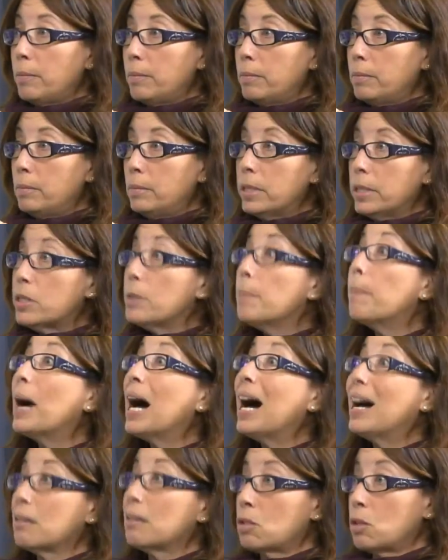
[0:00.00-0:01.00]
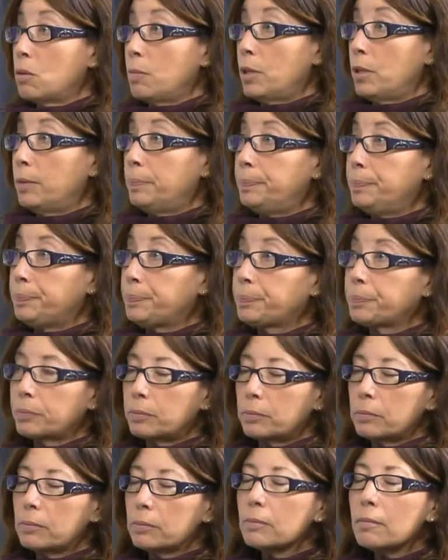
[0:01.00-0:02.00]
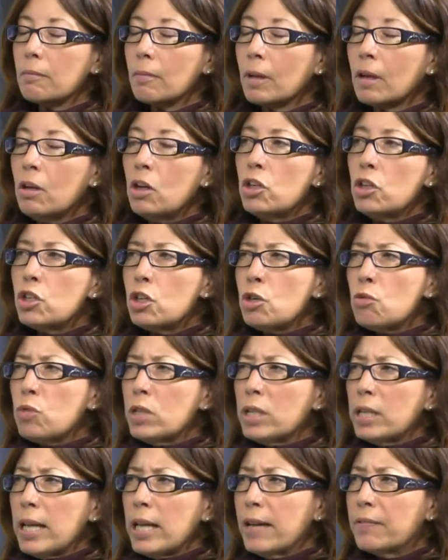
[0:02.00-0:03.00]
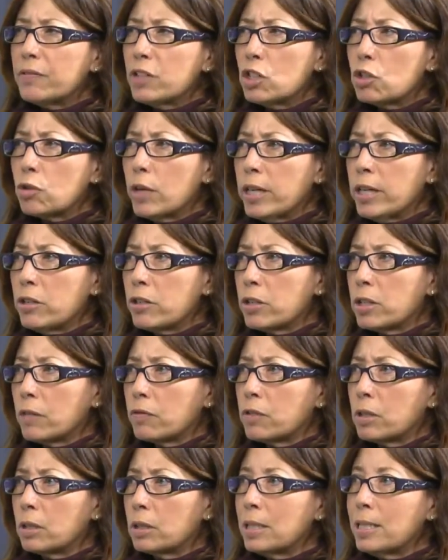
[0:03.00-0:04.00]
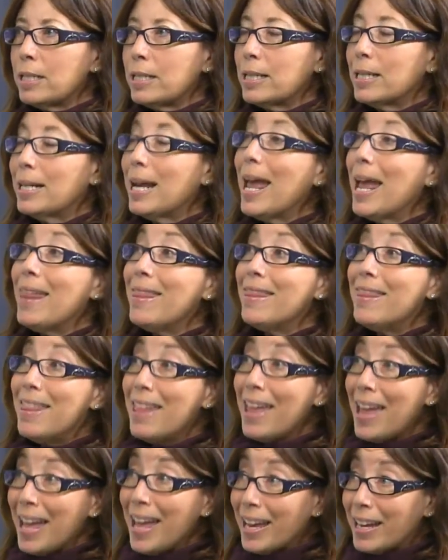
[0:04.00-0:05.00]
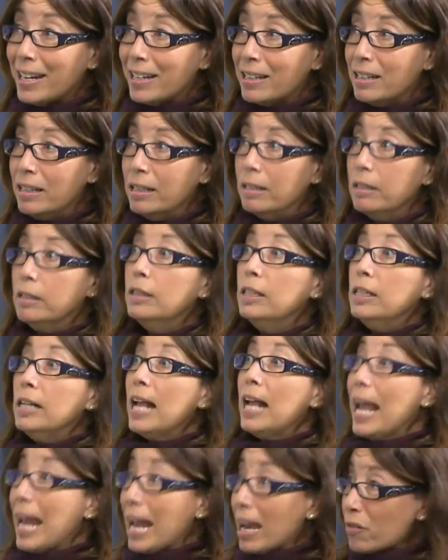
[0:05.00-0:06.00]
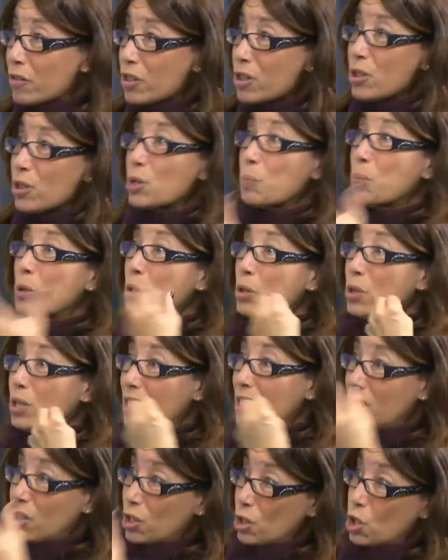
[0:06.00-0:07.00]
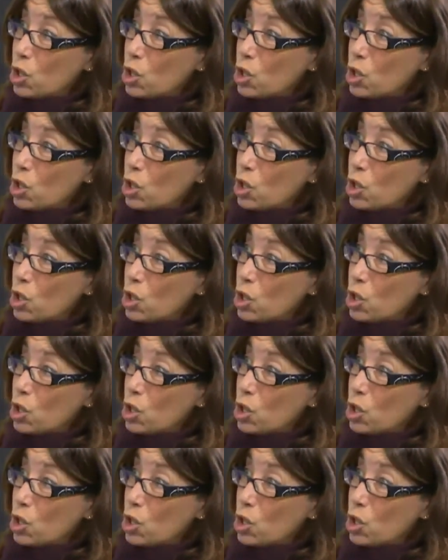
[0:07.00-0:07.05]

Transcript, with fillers: Right. It's impossible. So you really have to train yourself to listen and then after this person is mm -hmm.